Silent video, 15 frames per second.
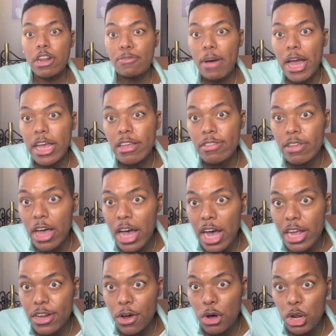about his
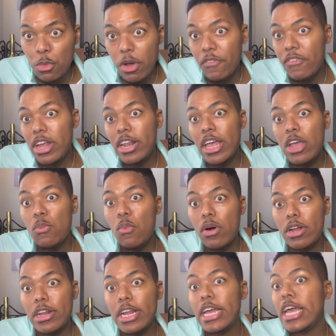goddaughter when really he
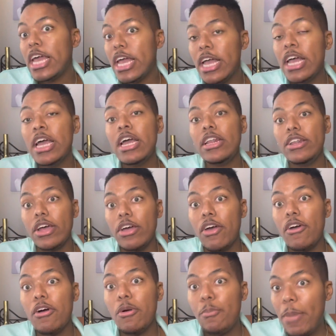wanted to get the
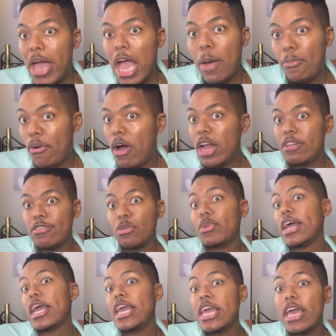girl back, probably so
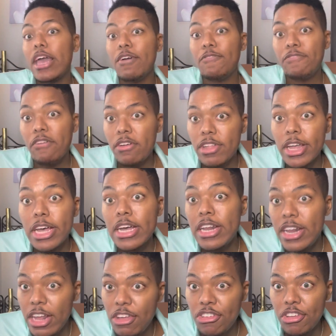that he can further
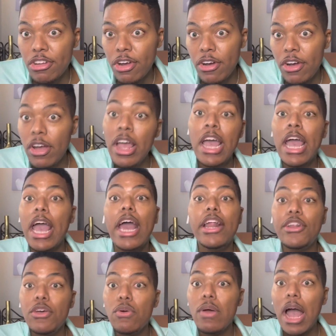condition her and
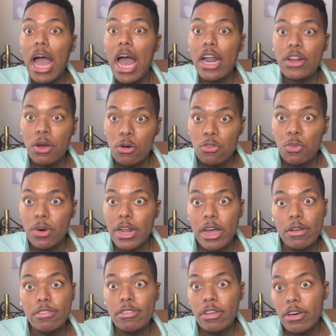do God knows what
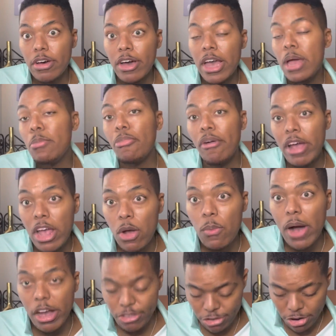else to her and
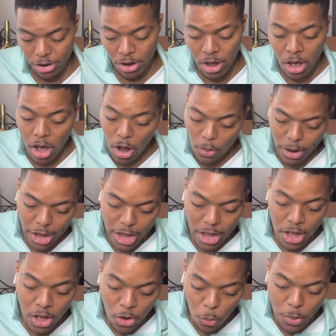brainwash her. Okay,
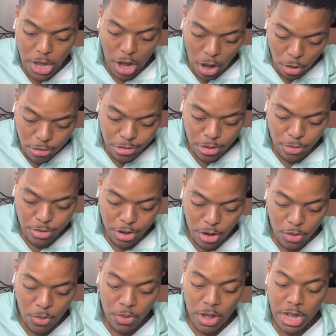we also
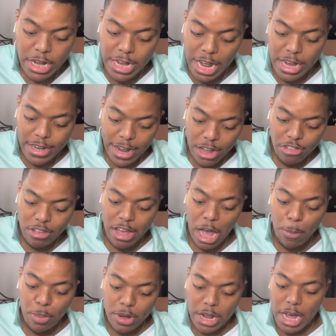know that Deja
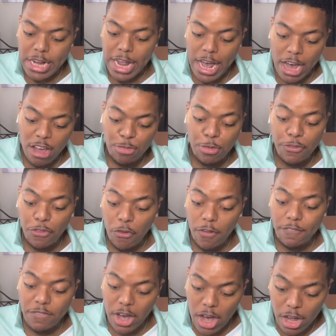got put out the house
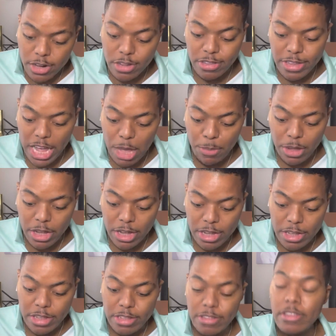before Father's Day
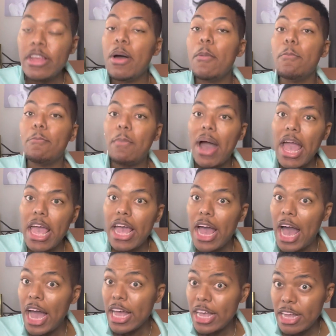because Mike,
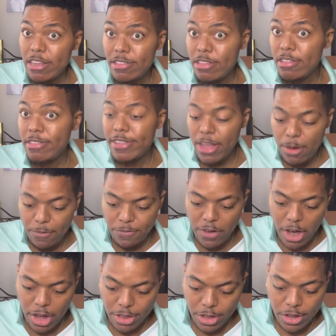I guess the
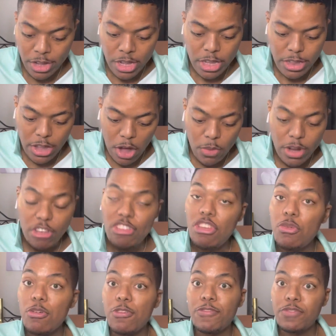stepfather, thought that she
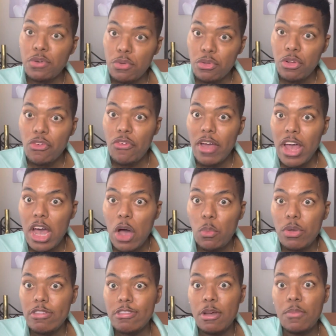was fooling around
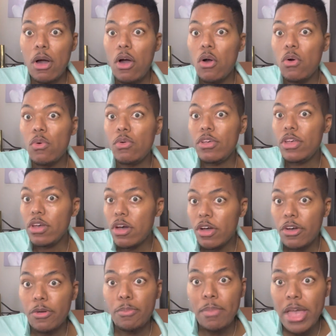with some old
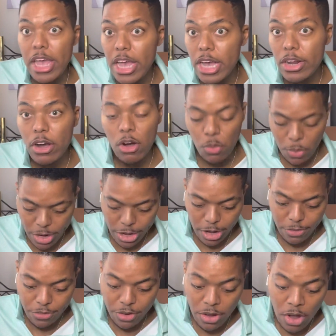younger men or
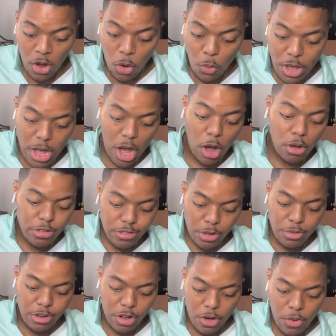whatever. We also
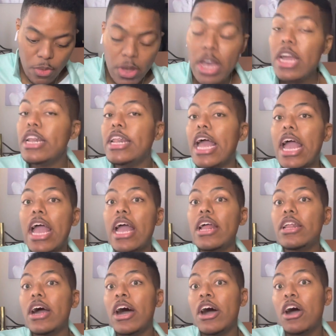know that
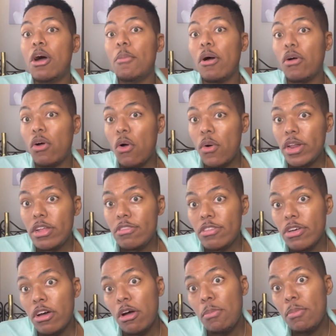according
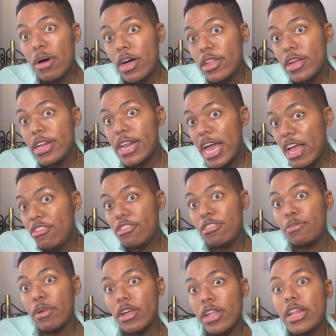to her mother, Deja's
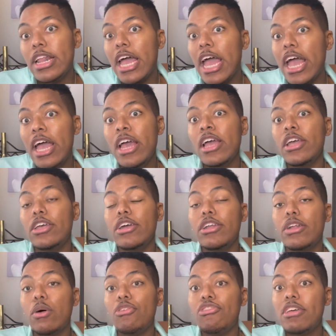mother, that
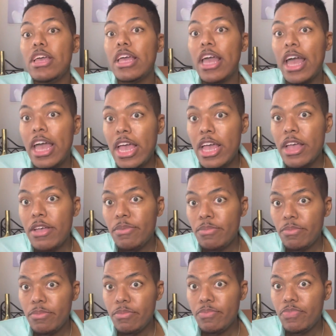she
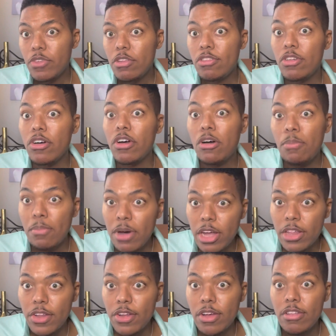came to her
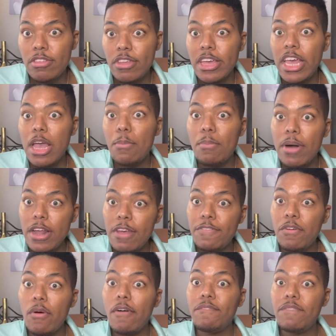mother to get money
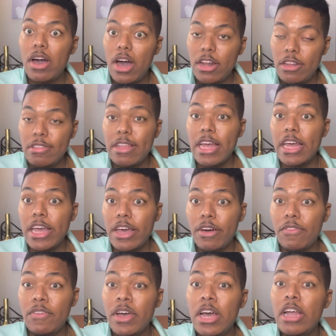for a Father's Day
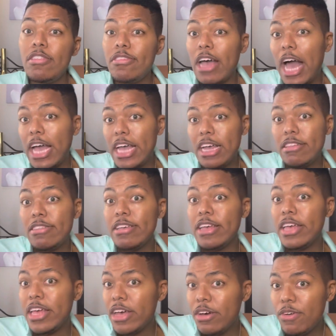gift to, I guess,
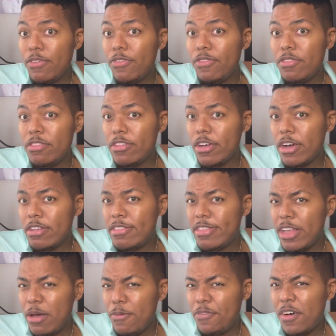give to her
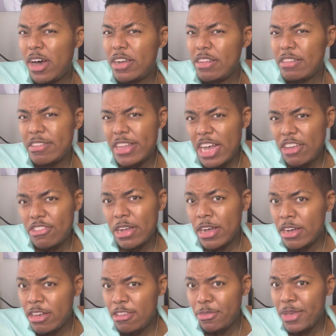
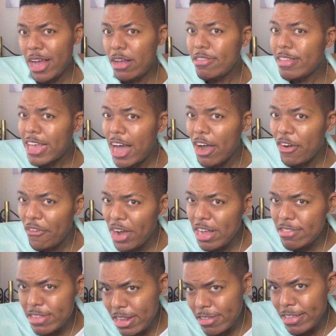stepfather/husband. Y'all see how
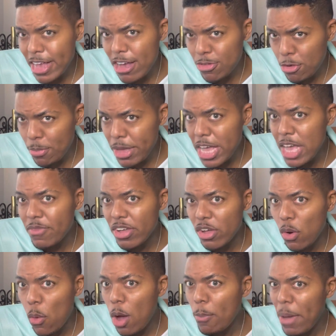crazy this sounds with me even
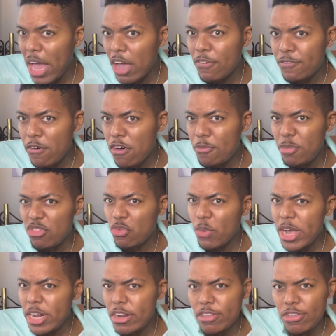going back and forth
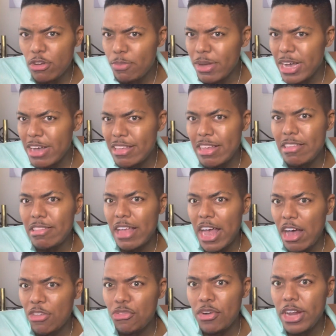between the two, because it
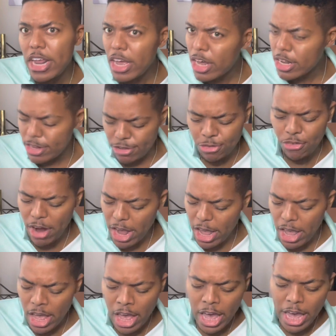sounds ridiculous, right?